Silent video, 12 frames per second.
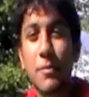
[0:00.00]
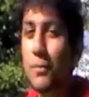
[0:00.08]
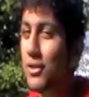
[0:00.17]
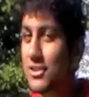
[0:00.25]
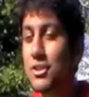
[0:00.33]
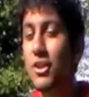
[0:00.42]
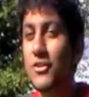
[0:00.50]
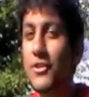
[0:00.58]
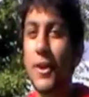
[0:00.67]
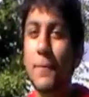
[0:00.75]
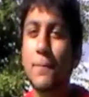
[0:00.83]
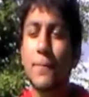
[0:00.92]
The Boys and Girls
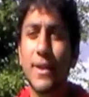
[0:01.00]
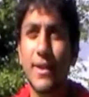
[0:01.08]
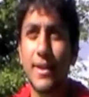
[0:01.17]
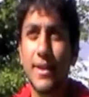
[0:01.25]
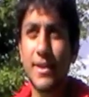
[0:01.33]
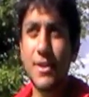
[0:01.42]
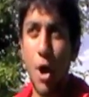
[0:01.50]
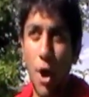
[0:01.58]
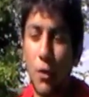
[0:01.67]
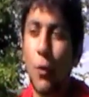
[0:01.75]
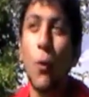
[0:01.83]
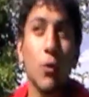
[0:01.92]
Club
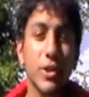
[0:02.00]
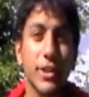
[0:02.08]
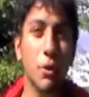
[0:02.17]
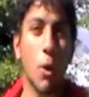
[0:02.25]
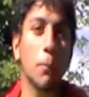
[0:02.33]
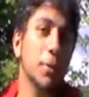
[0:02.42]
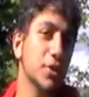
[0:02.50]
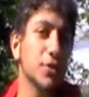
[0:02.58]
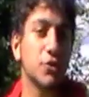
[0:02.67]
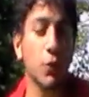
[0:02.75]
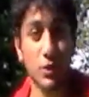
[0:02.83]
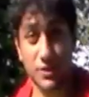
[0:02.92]
not only
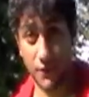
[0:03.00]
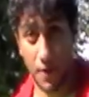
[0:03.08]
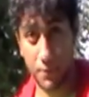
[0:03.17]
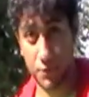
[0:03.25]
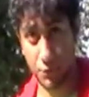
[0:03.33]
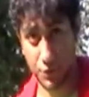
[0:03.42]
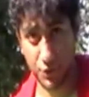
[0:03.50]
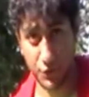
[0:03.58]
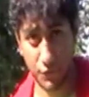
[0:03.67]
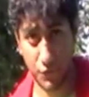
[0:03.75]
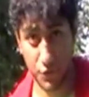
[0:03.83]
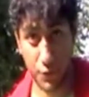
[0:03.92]
opens doors of
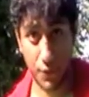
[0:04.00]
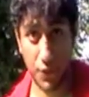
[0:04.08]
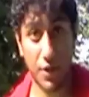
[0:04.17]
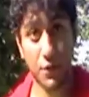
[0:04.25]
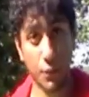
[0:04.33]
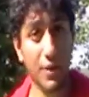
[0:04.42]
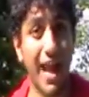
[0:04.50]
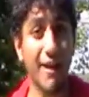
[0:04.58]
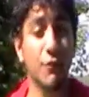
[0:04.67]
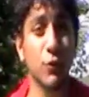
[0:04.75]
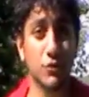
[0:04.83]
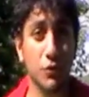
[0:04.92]
opportunities for youth that don't
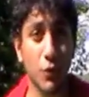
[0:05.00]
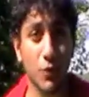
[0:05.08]
have those